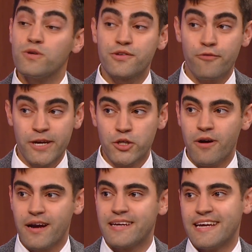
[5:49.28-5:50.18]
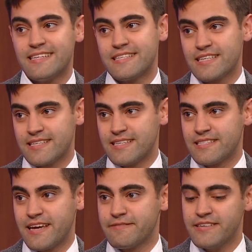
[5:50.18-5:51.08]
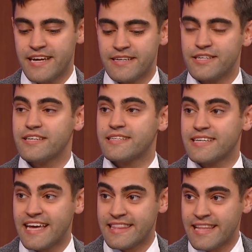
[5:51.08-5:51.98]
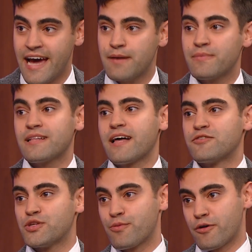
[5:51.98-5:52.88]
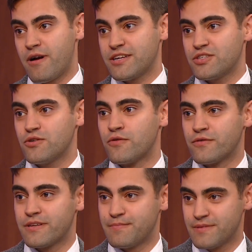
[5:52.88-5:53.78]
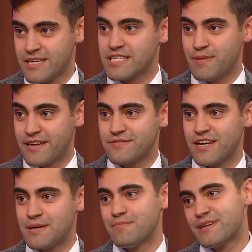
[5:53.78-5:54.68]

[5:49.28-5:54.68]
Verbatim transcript: was free trade in 1867, and can that be allowed to progress over the span of time?